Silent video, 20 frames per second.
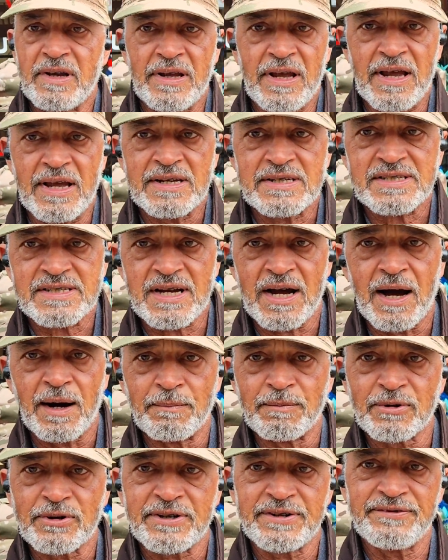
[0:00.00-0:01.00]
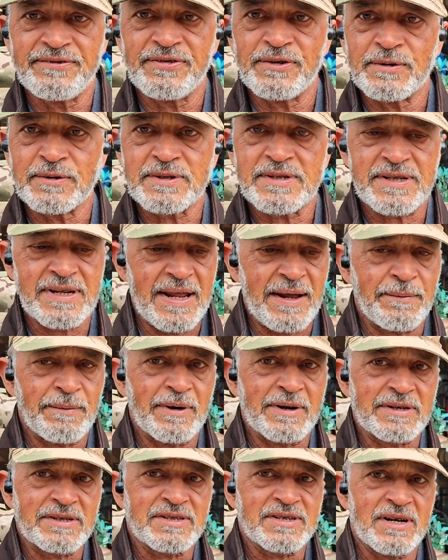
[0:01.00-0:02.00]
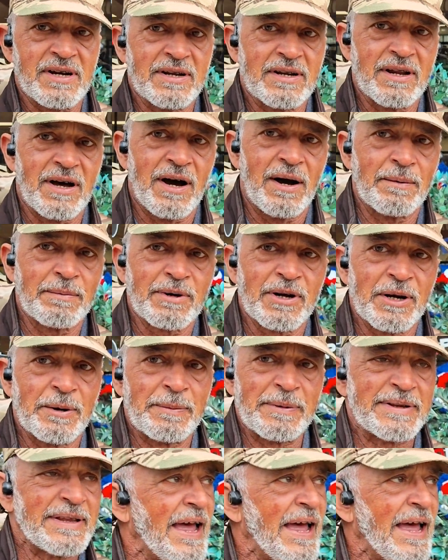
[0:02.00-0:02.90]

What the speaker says: Yeah, so I'm looking forward to that one. So I'm going to be